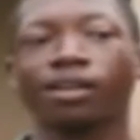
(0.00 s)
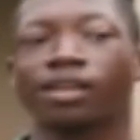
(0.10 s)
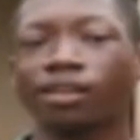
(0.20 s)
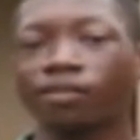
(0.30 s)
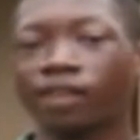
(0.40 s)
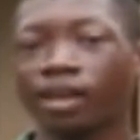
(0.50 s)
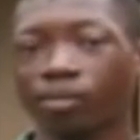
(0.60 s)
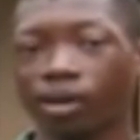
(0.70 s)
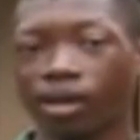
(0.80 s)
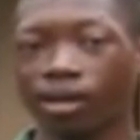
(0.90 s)
give
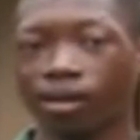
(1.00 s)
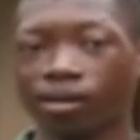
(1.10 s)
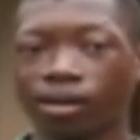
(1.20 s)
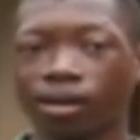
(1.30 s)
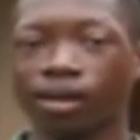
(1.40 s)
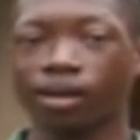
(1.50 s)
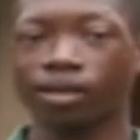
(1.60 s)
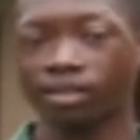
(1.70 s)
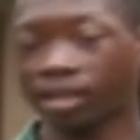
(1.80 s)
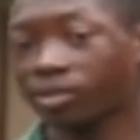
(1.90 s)
them
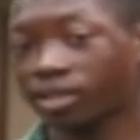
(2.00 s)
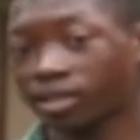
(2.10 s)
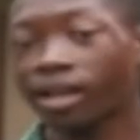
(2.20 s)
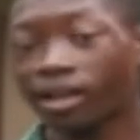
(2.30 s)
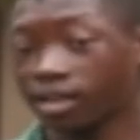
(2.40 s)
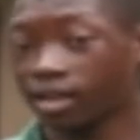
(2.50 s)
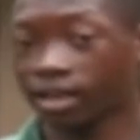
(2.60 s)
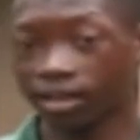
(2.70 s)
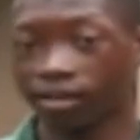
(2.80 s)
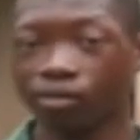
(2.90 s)
uh, something that they
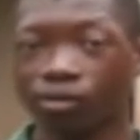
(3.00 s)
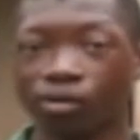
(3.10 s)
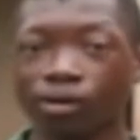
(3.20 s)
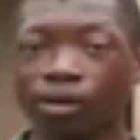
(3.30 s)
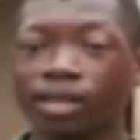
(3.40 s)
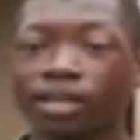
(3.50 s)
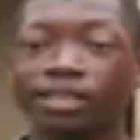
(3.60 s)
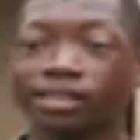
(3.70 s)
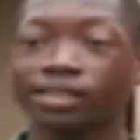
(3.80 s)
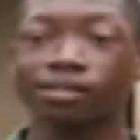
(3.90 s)
like or
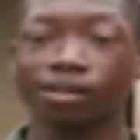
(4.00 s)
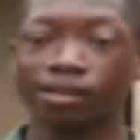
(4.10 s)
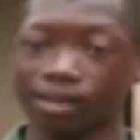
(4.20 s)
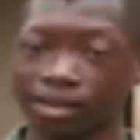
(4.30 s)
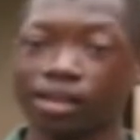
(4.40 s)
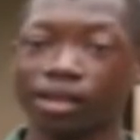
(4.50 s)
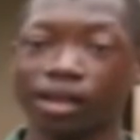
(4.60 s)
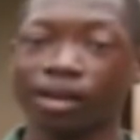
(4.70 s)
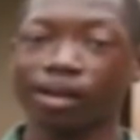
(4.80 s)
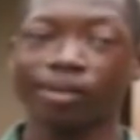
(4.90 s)
anything they
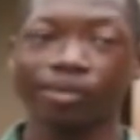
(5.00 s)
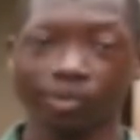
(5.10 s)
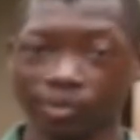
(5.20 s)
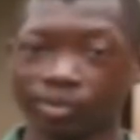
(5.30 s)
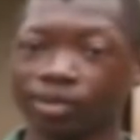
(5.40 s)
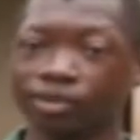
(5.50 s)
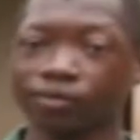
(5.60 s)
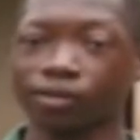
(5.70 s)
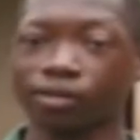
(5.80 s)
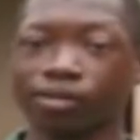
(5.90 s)
are praying
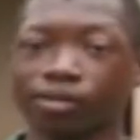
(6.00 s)
for.